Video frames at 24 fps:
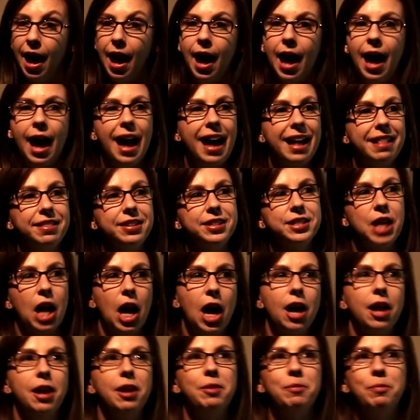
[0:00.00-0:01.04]
At the
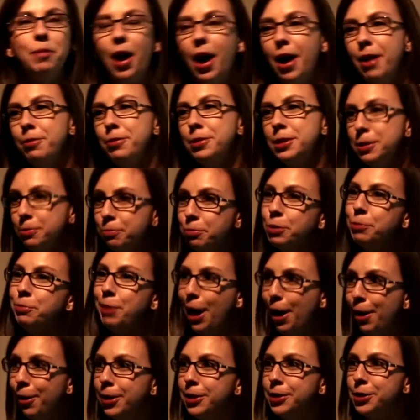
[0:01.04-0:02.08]
time, I was
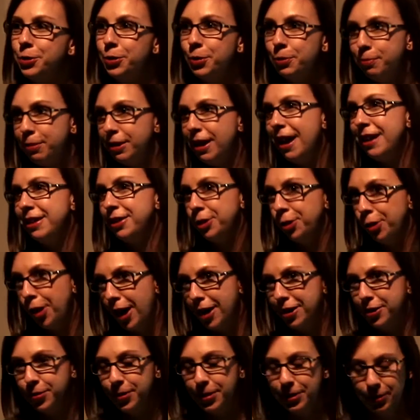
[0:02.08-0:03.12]
preparing to apply to
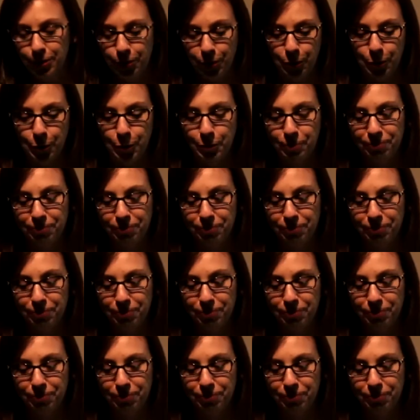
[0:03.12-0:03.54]
graduate school,